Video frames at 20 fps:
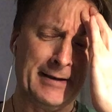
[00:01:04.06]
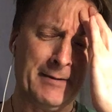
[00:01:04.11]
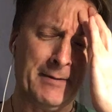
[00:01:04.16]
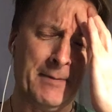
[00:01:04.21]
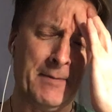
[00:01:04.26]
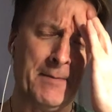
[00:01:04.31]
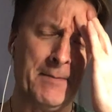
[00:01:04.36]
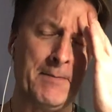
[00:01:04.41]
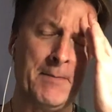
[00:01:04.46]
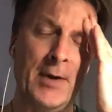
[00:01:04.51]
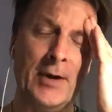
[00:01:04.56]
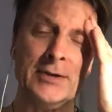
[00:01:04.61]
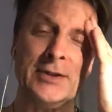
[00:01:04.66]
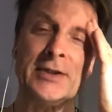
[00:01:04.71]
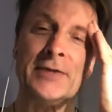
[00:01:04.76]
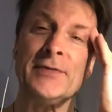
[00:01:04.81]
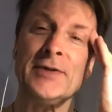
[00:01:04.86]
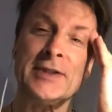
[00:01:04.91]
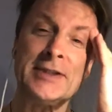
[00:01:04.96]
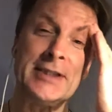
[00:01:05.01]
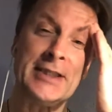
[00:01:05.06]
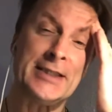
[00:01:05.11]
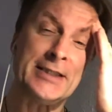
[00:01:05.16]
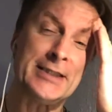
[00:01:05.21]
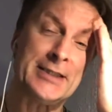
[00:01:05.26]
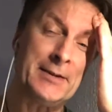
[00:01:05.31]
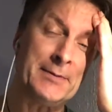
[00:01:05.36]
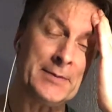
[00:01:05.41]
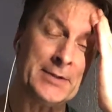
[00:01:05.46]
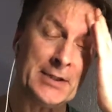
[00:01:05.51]
most of us at
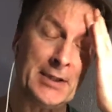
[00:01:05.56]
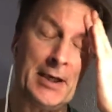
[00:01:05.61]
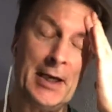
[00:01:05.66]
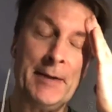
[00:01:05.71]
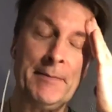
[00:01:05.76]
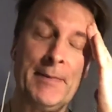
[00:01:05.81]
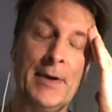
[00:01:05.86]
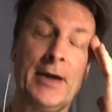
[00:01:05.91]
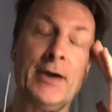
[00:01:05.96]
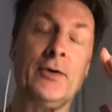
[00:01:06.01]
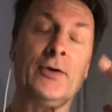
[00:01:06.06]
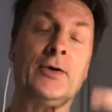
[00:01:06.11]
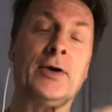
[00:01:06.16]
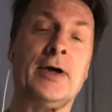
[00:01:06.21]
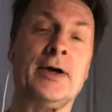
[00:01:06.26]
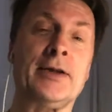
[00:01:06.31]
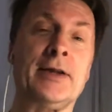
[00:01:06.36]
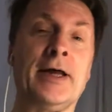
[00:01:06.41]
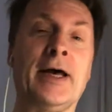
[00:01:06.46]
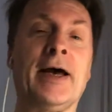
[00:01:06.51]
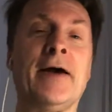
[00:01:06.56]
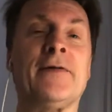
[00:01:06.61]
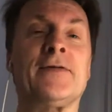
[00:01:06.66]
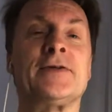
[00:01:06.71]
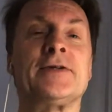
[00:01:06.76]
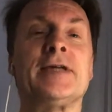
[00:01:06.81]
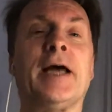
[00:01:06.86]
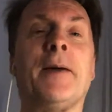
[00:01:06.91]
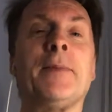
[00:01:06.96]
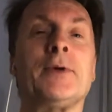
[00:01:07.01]
some time or other have
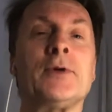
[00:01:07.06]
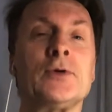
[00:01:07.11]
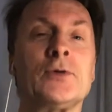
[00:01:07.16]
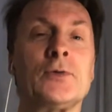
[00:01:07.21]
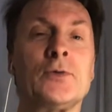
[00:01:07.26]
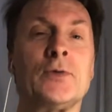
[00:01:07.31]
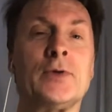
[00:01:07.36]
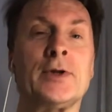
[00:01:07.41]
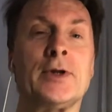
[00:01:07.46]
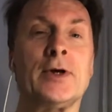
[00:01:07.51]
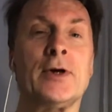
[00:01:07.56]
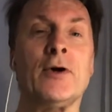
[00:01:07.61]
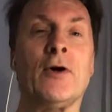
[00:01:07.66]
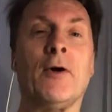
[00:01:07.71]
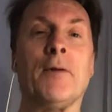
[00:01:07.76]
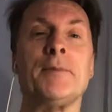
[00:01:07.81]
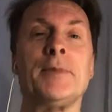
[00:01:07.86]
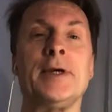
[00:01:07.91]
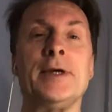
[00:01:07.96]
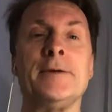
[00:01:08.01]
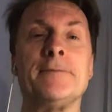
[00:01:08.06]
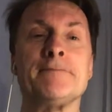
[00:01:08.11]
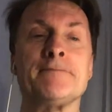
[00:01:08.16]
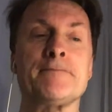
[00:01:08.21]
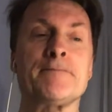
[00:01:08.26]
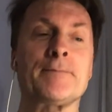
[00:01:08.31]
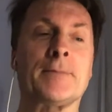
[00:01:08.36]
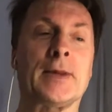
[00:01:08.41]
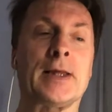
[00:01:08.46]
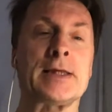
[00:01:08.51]
dabbled with a hobby.
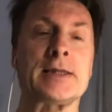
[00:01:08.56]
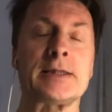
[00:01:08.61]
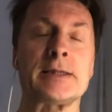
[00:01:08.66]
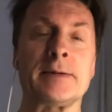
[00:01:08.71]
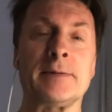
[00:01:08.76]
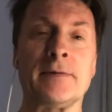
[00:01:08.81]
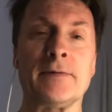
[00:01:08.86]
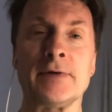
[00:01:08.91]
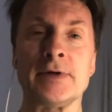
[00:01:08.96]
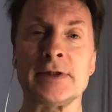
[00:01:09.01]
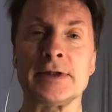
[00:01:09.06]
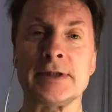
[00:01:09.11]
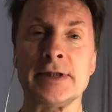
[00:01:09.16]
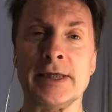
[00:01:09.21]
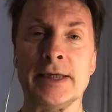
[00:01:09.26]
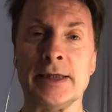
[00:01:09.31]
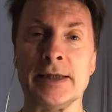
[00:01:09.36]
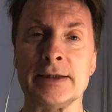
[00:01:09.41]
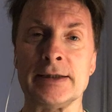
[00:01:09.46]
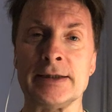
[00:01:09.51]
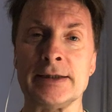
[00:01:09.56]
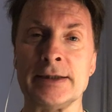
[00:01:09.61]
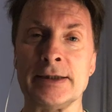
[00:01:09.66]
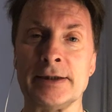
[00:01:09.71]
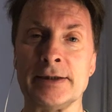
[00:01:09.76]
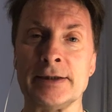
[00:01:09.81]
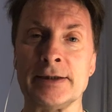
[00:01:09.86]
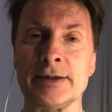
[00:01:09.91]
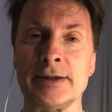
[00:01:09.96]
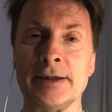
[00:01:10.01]
Some of us take it
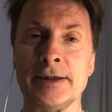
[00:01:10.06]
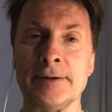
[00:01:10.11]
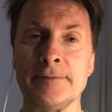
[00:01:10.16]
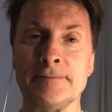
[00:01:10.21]
seriously.